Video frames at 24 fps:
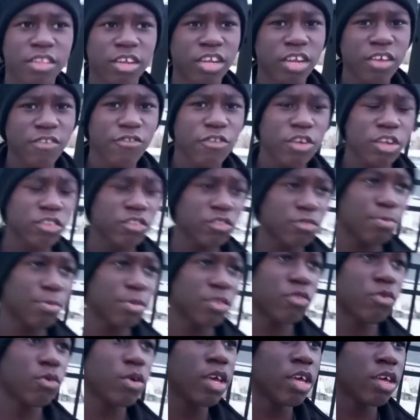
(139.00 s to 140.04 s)
difference
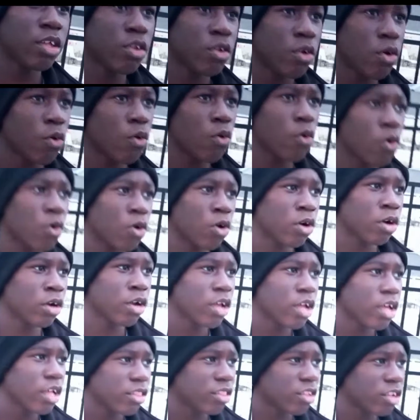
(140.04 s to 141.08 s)
between, or
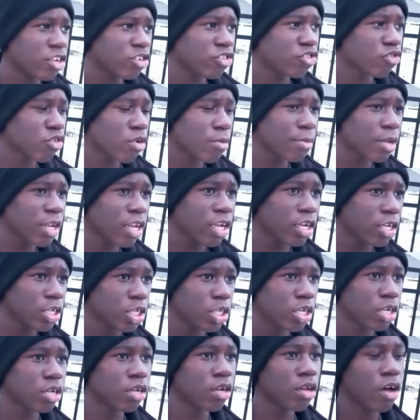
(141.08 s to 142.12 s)
the
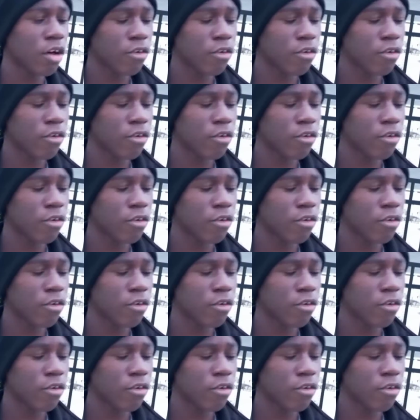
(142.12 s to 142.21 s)
discrimination